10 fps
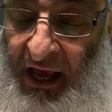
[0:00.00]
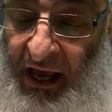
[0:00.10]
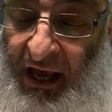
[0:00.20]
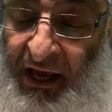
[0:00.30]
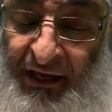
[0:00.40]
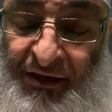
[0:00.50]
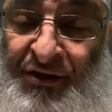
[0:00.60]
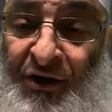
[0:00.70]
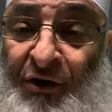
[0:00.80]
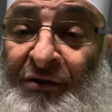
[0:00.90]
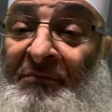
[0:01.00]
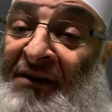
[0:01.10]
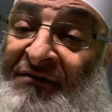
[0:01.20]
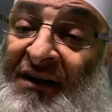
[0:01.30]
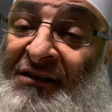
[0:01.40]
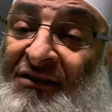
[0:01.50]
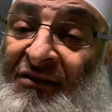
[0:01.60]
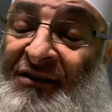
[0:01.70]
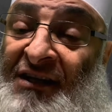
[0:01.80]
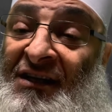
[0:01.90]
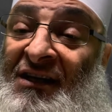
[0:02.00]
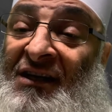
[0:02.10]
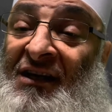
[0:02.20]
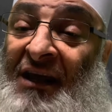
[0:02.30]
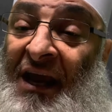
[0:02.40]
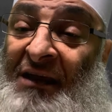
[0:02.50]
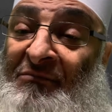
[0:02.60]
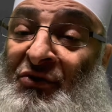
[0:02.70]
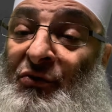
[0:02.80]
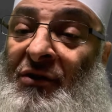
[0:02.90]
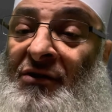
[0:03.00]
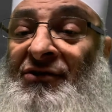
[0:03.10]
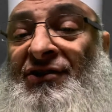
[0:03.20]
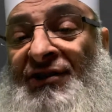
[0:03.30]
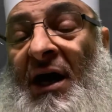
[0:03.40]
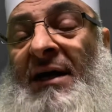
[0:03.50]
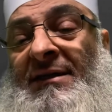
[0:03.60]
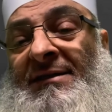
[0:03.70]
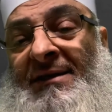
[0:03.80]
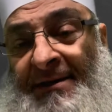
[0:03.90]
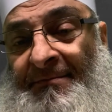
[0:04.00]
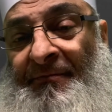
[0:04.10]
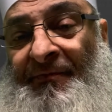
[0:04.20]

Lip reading: He thought, my friend thought, that he came to criticize him